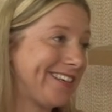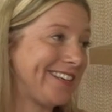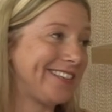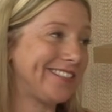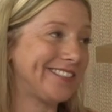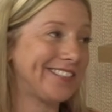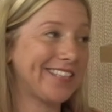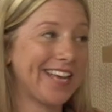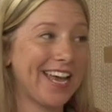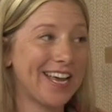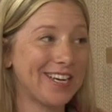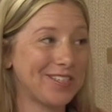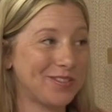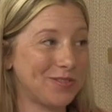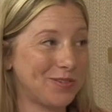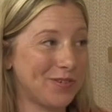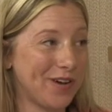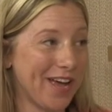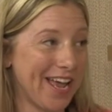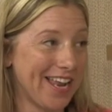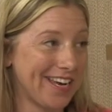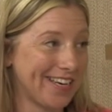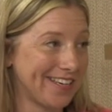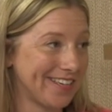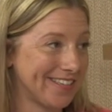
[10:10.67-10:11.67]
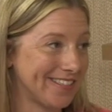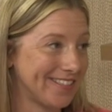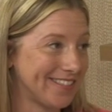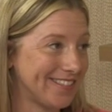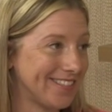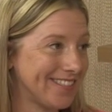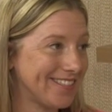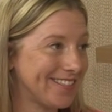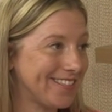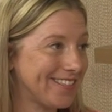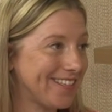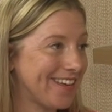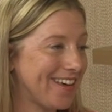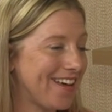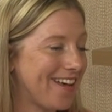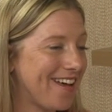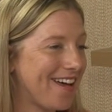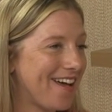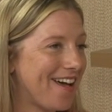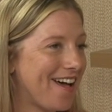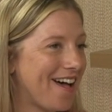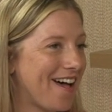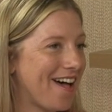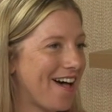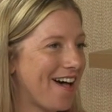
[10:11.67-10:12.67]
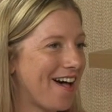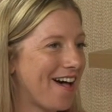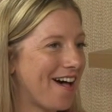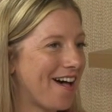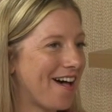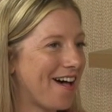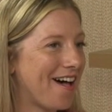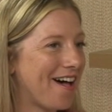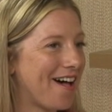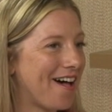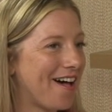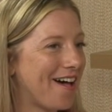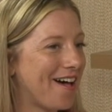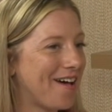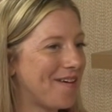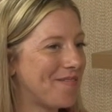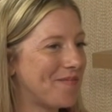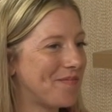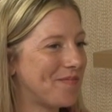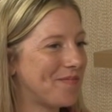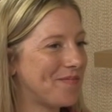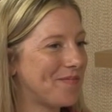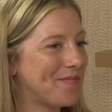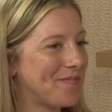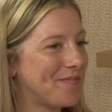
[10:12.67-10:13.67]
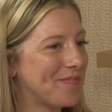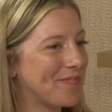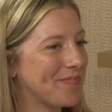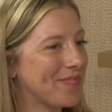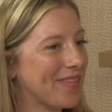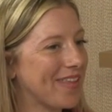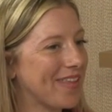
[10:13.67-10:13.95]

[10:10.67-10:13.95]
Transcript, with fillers: It's casual elegance. Um,